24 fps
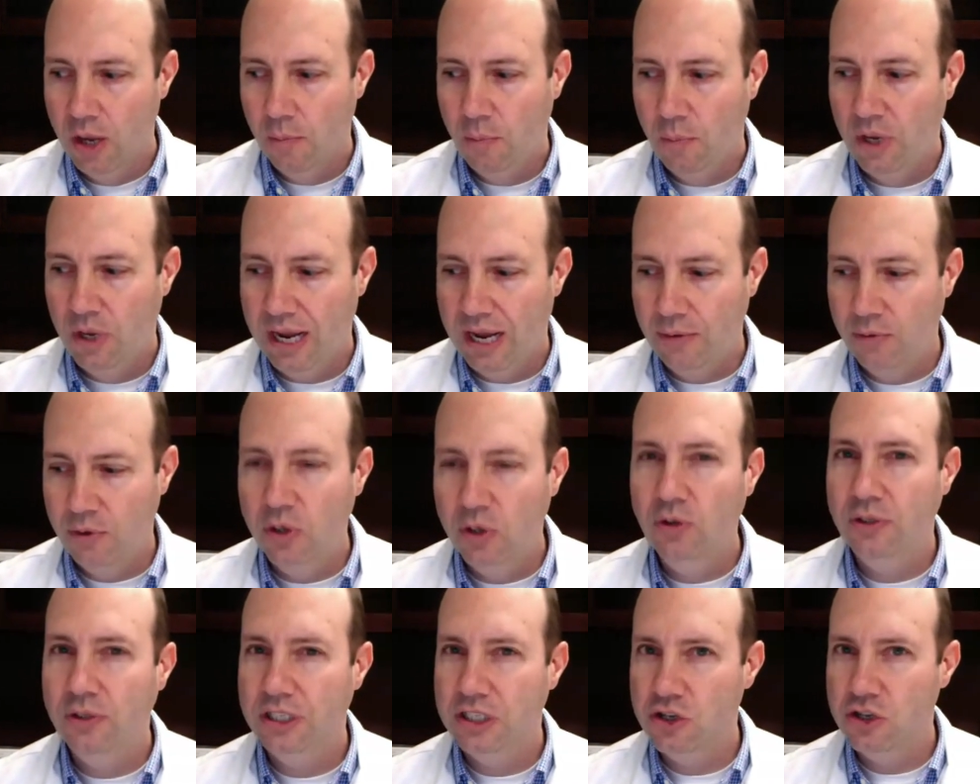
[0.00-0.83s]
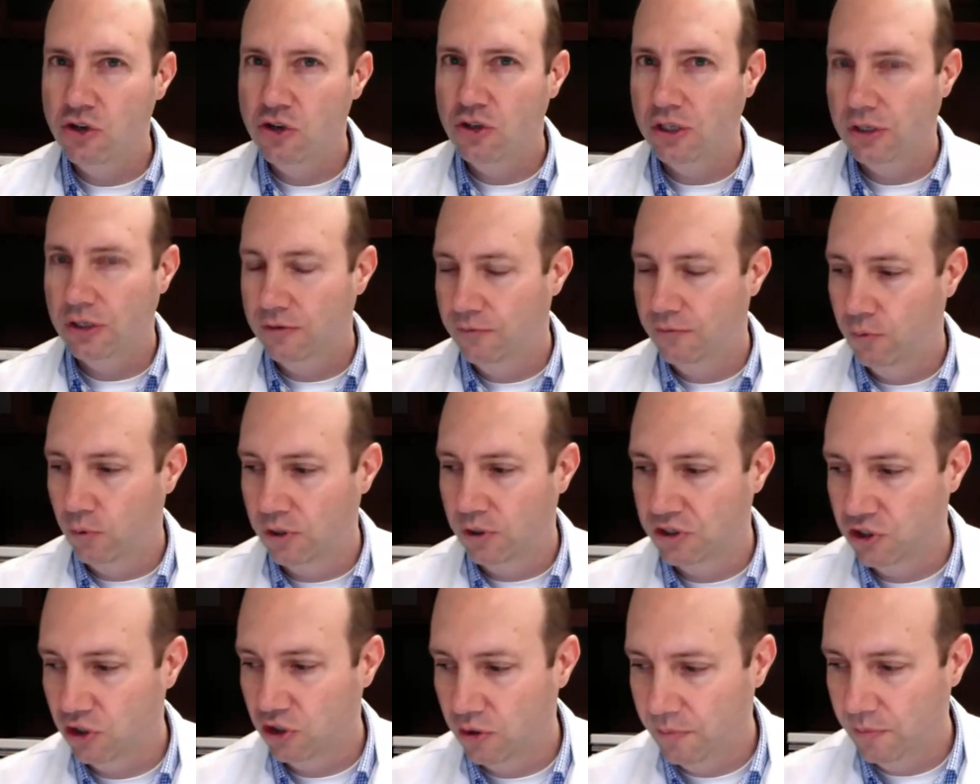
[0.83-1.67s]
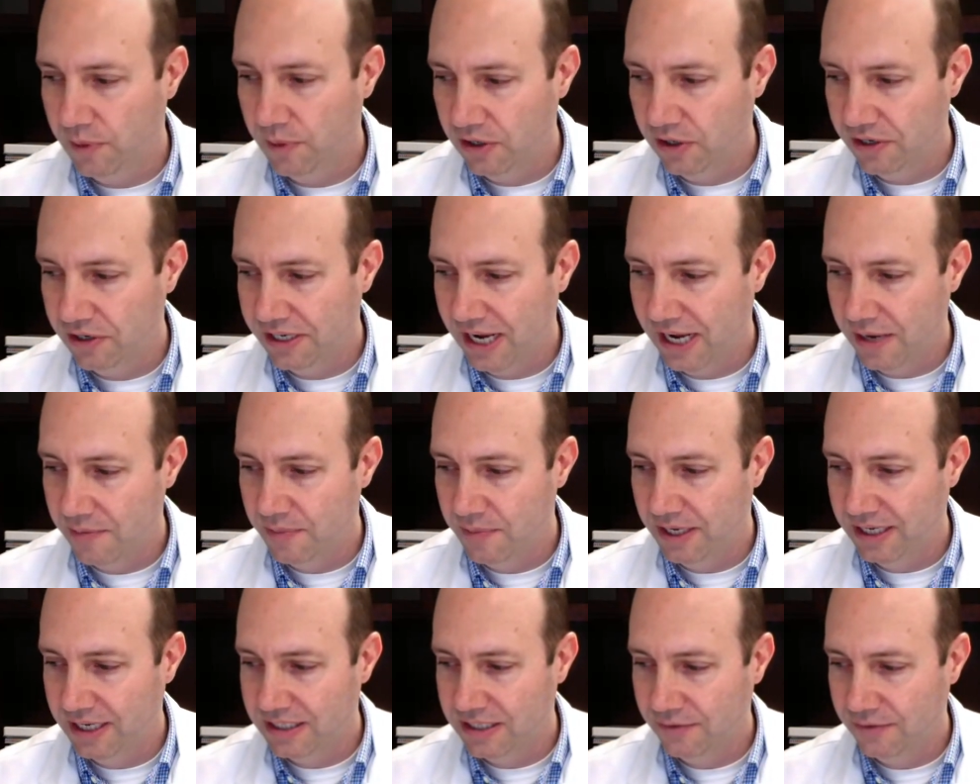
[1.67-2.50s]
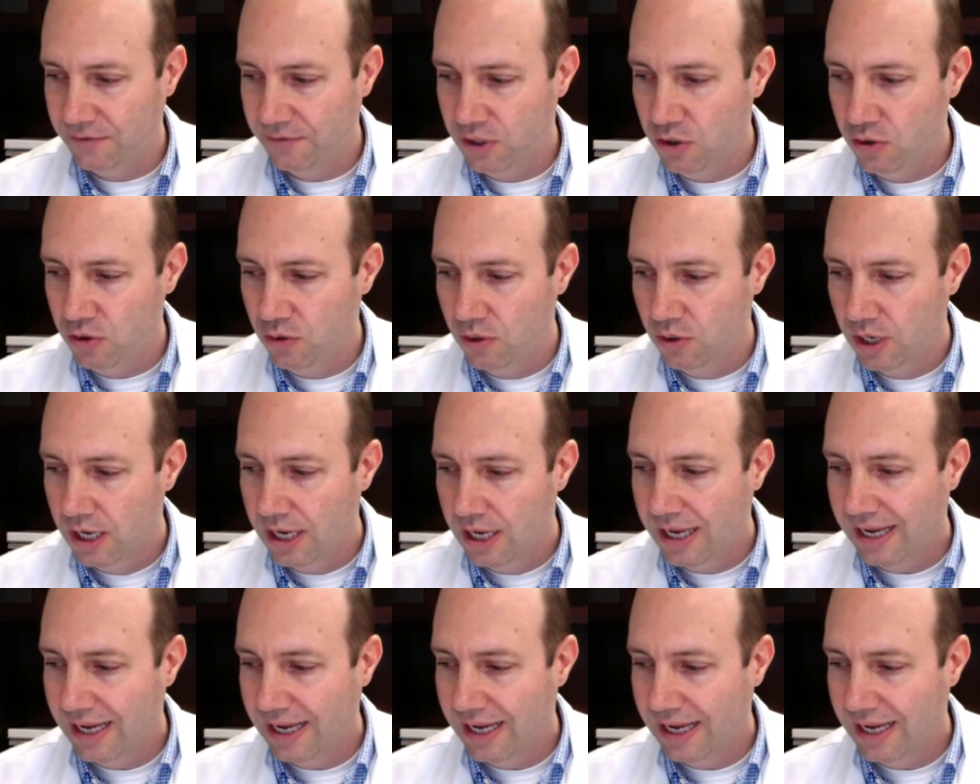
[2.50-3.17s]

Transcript: but I would only use it for a certain period of time because if you